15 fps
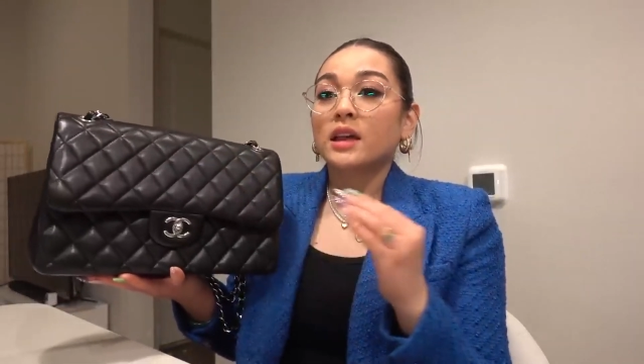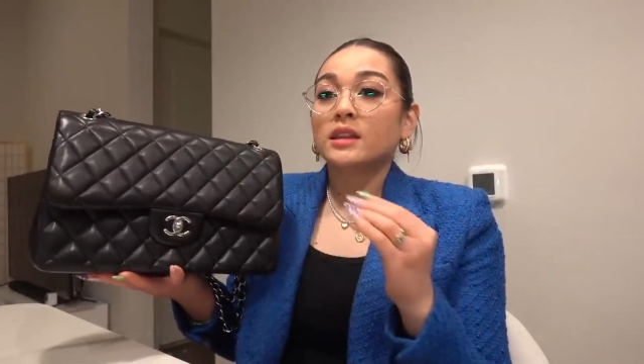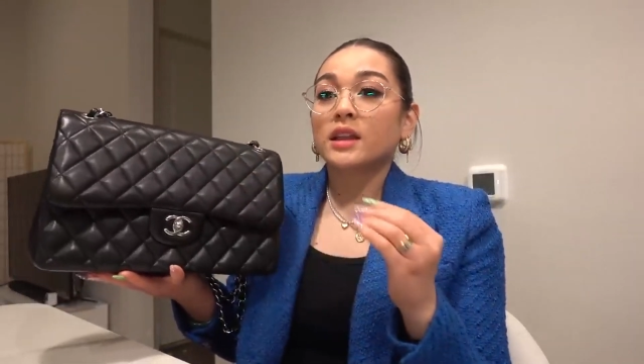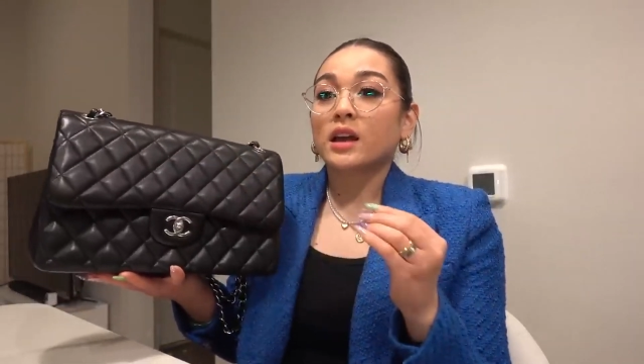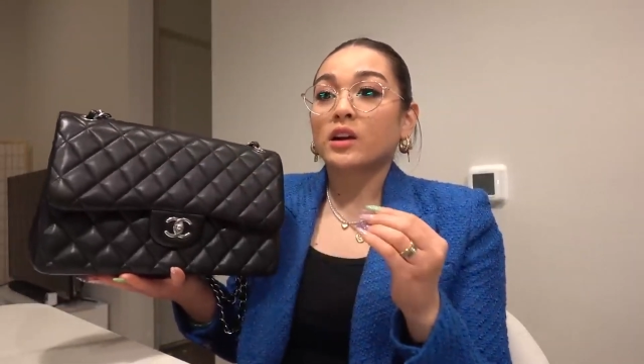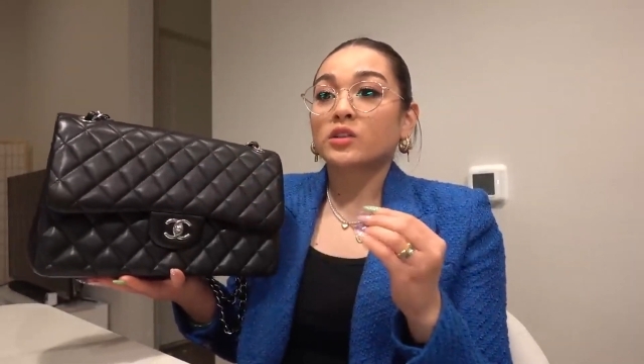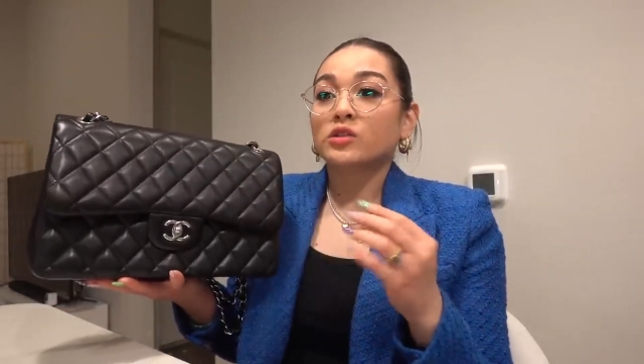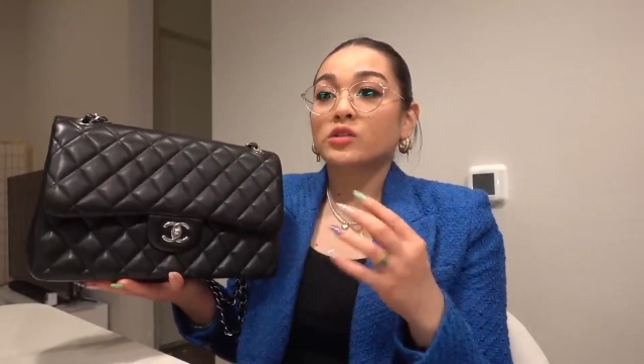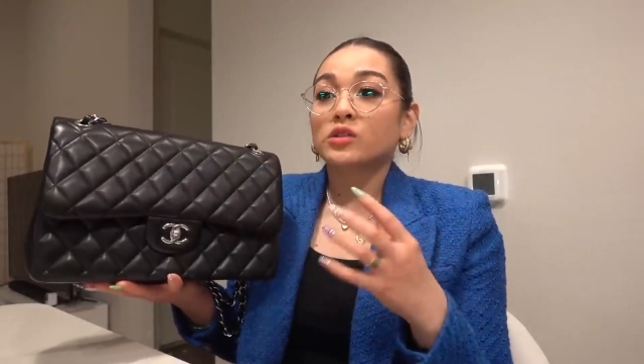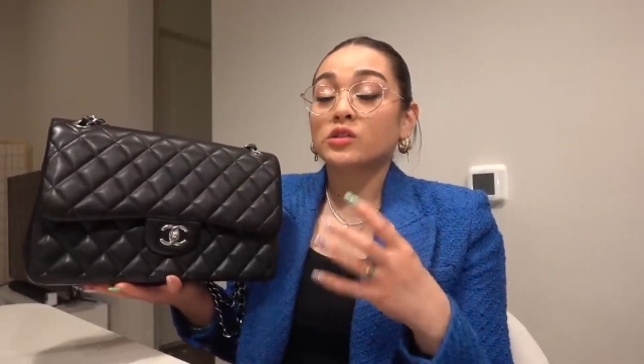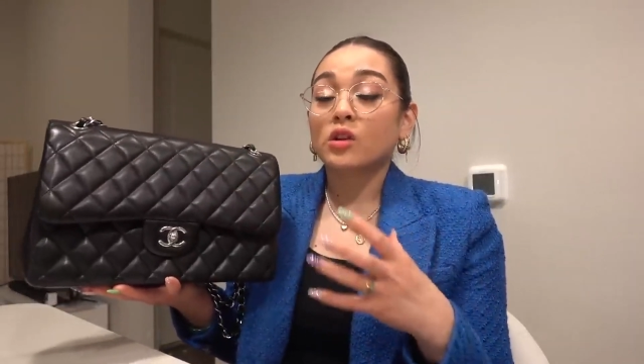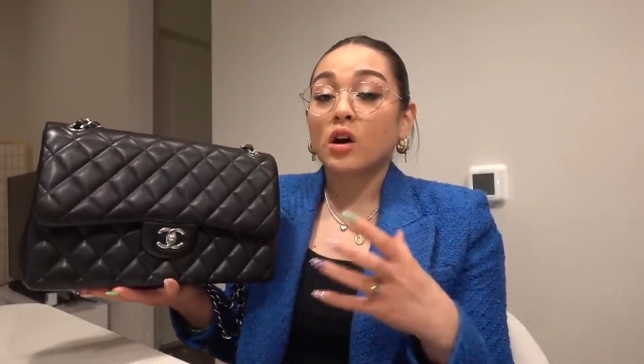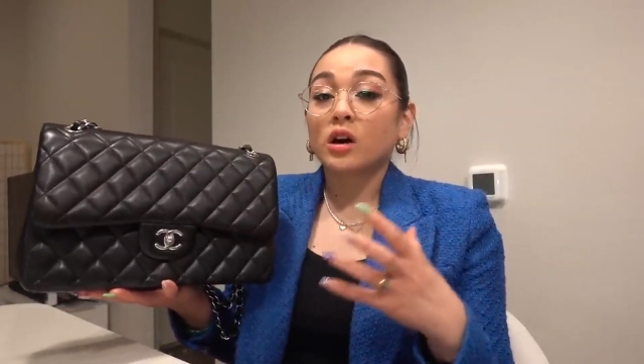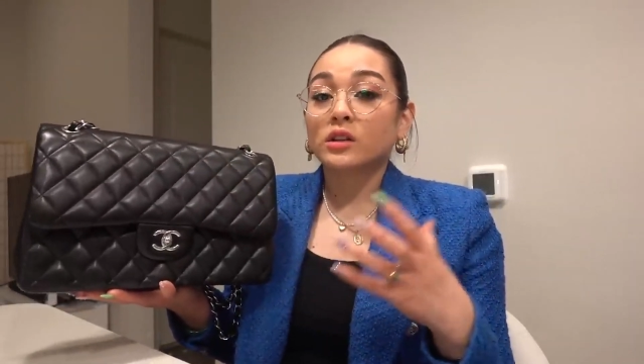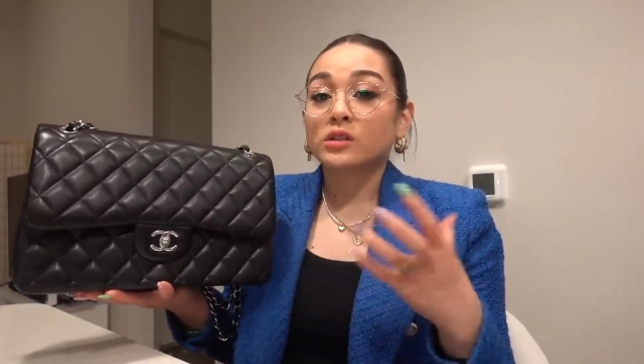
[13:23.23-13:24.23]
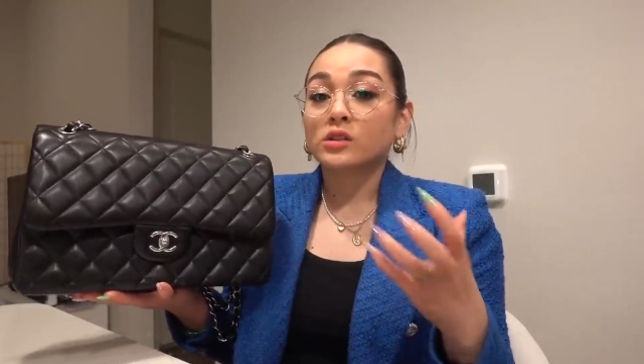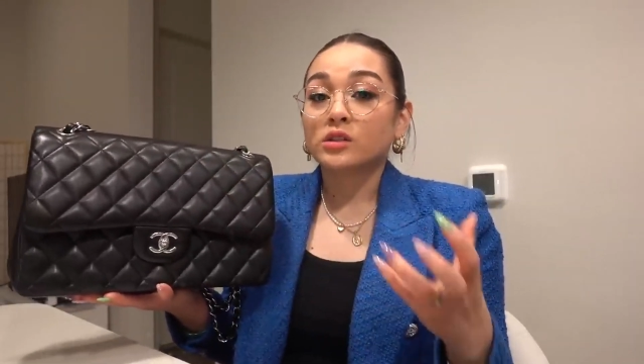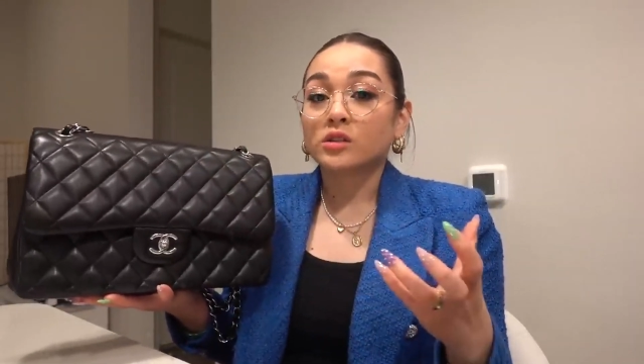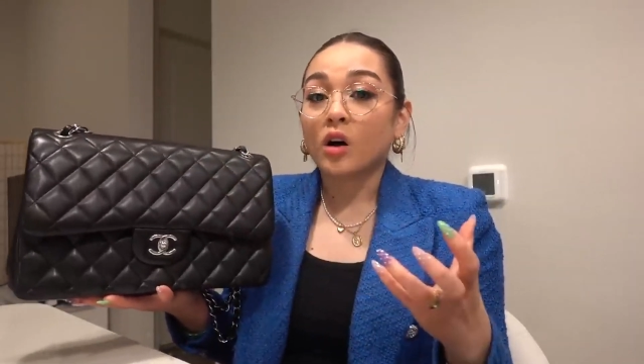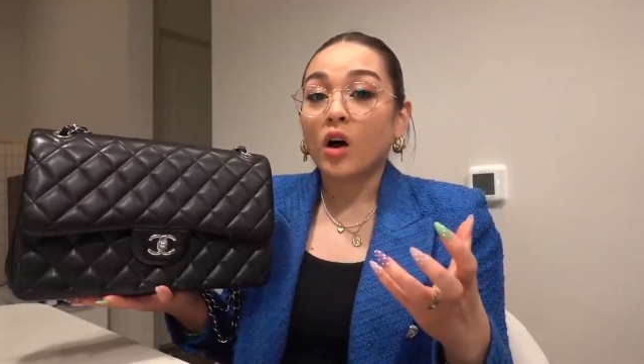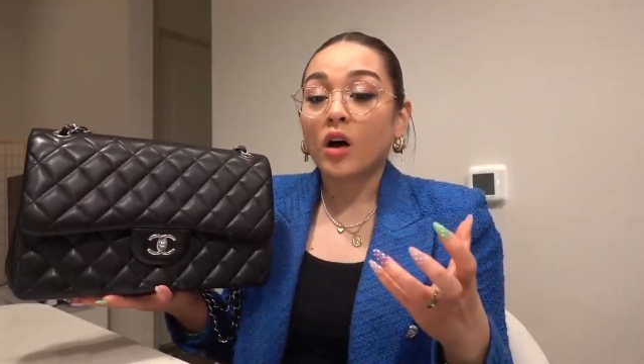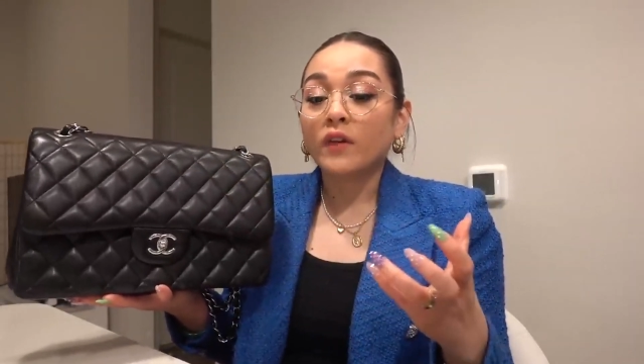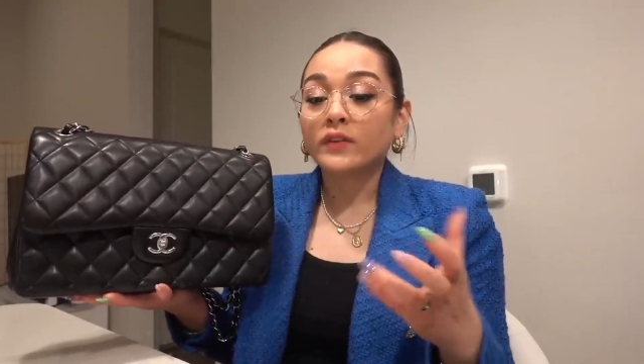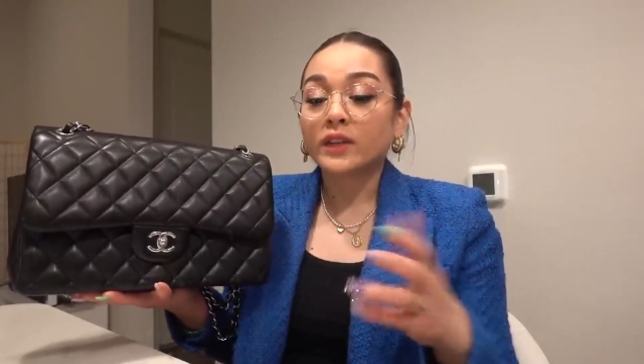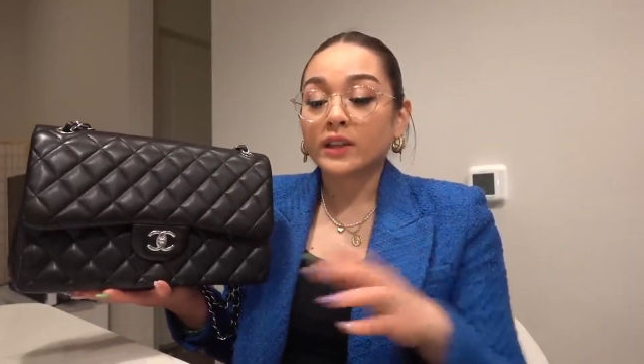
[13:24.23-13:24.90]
they're just not soft.